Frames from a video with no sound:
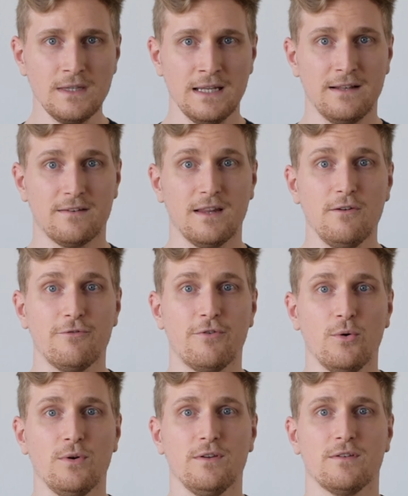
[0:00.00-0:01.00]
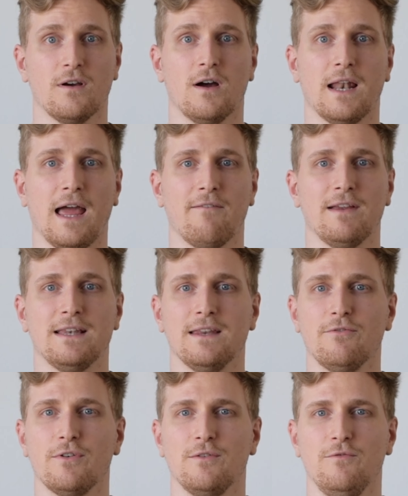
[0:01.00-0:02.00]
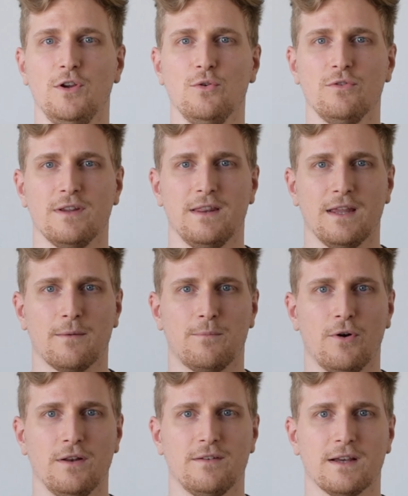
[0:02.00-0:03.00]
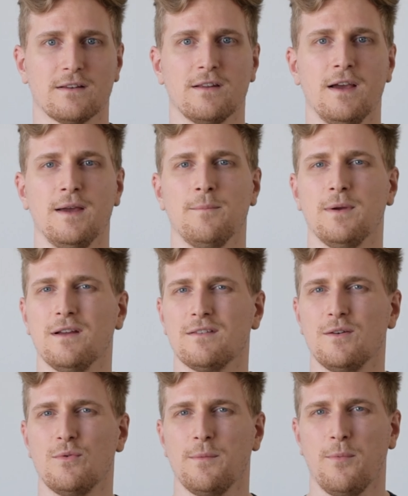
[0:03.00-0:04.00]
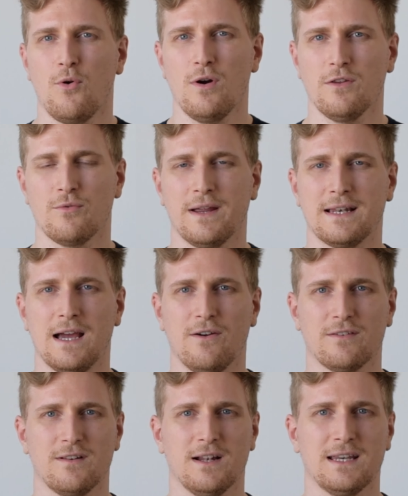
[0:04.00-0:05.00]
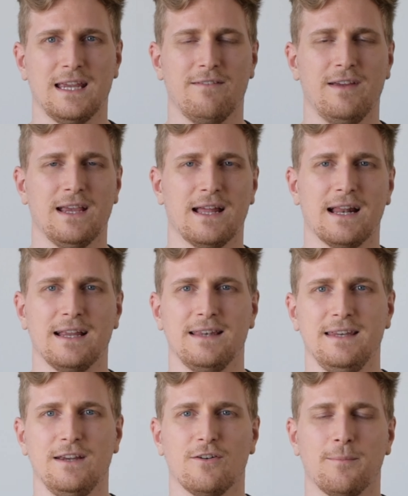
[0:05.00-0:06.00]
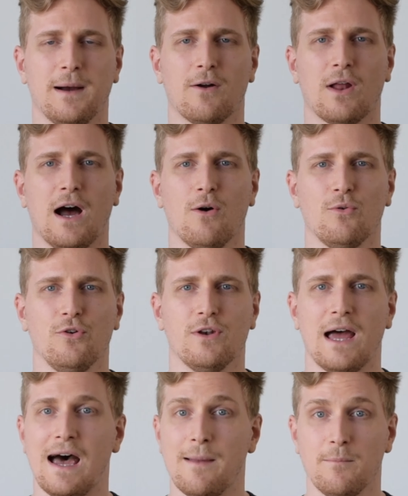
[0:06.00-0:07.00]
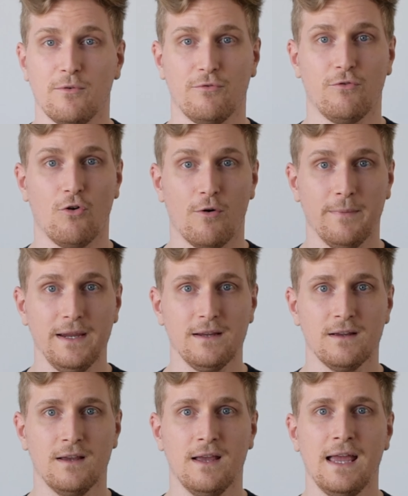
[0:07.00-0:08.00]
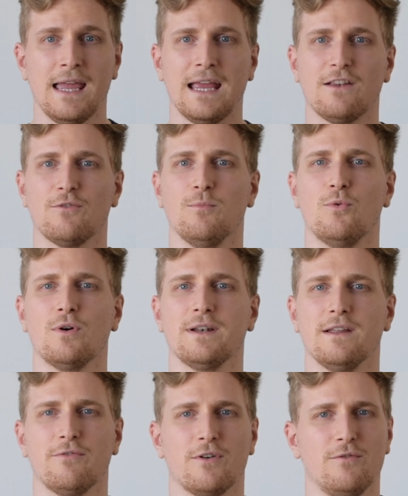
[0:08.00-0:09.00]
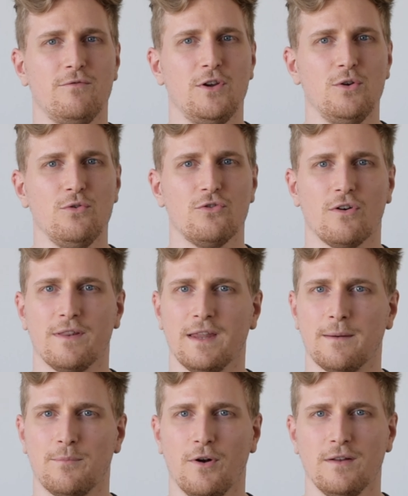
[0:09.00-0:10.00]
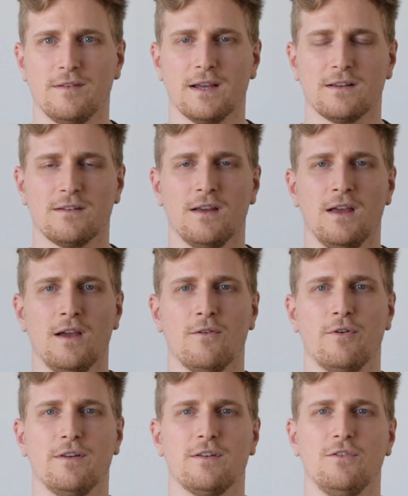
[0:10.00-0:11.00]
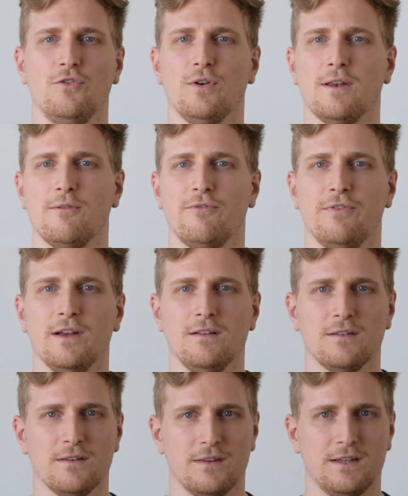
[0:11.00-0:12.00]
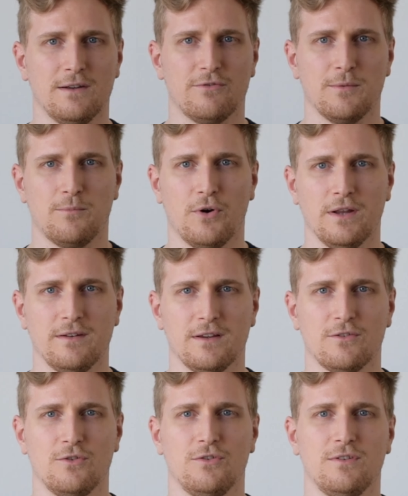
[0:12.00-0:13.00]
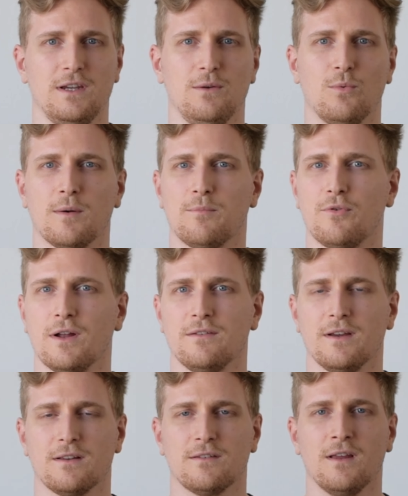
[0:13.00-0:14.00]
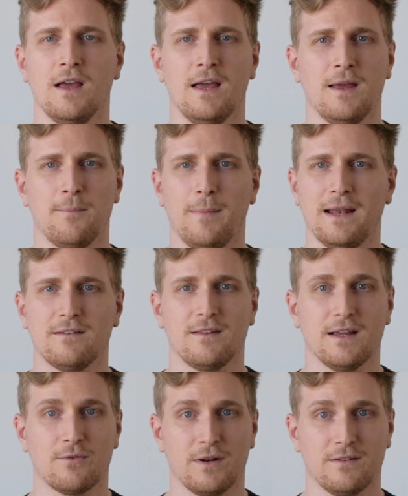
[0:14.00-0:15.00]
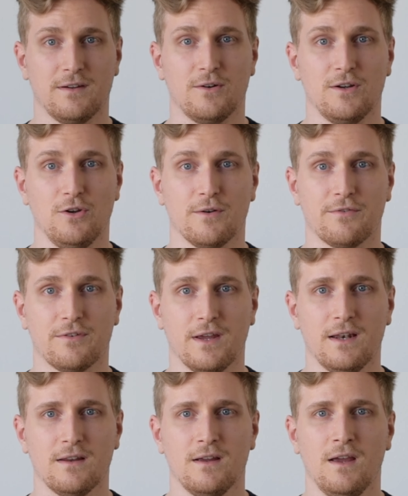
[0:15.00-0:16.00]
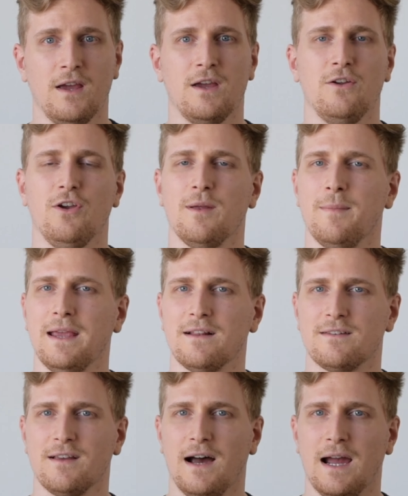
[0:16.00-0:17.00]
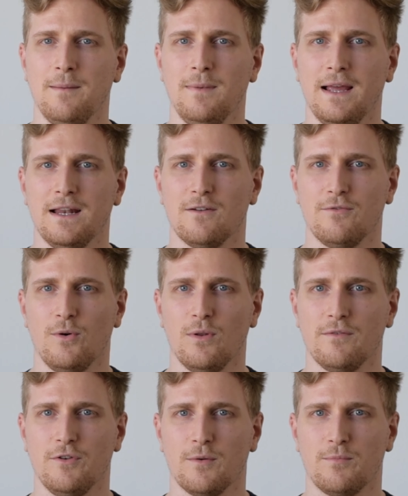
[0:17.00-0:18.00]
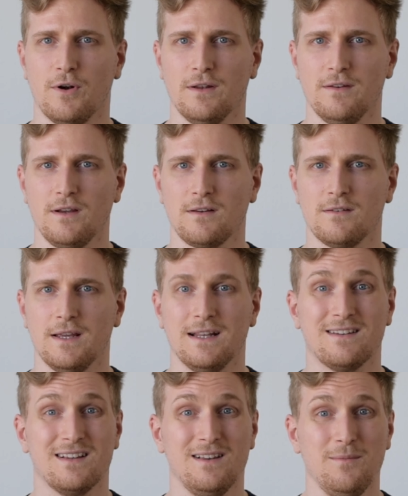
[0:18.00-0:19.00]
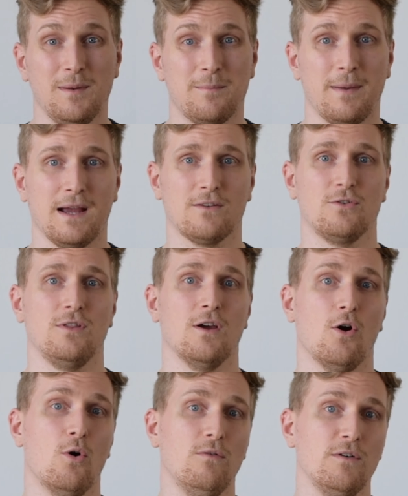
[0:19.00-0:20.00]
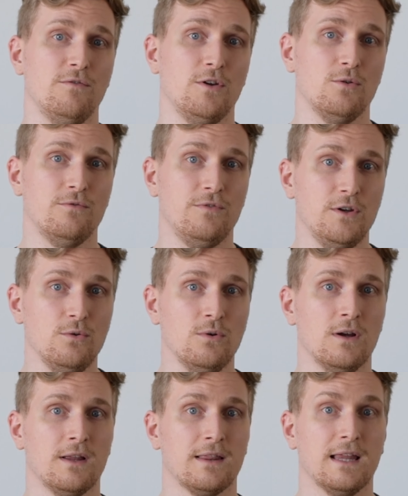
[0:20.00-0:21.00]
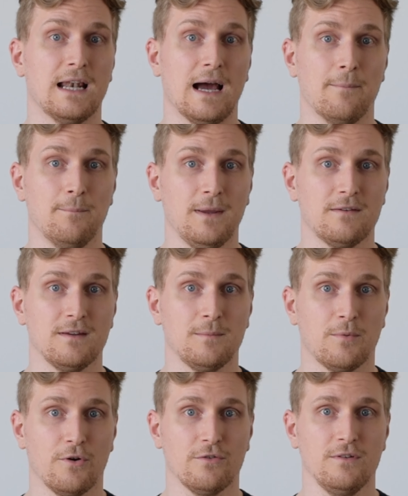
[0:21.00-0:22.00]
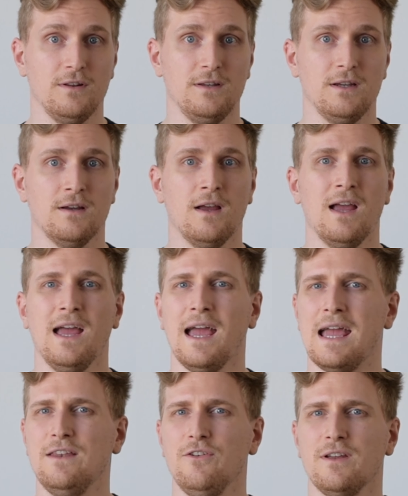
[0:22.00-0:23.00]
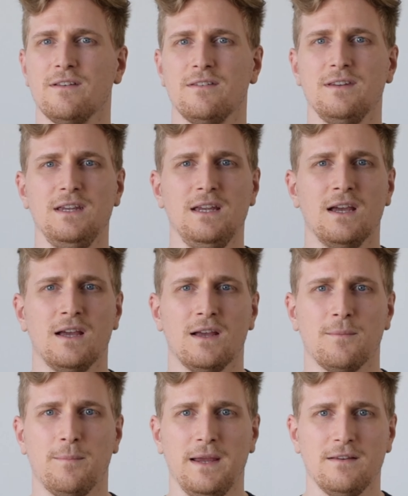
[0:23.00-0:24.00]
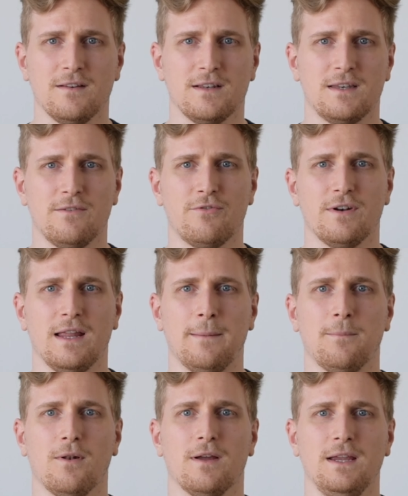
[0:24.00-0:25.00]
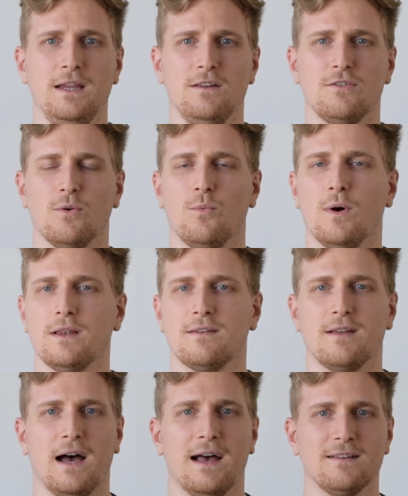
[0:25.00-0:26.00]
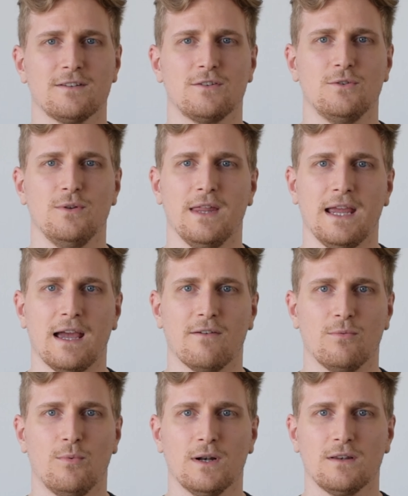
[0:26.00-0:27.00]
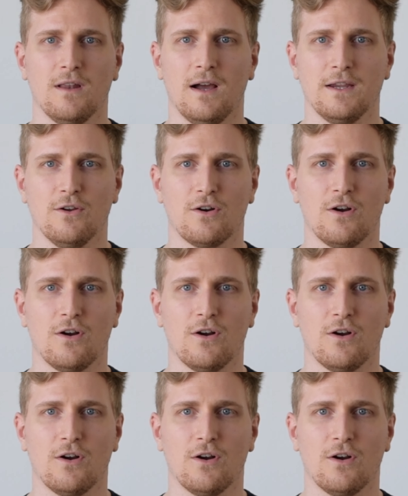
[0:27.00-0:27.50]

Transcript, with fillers: instead focus on having different views in their projects, because the reports right now is not giving an idea about how good I'm performing. It's more different views on their projects. For instance, you can filter the different projects to see what projects match the criteria you have set. You can make a timeline of all of your projects. It's a little bit back to the overview view that I'm missing personally. And you can see, based on different employees, what tasks do they have? What are your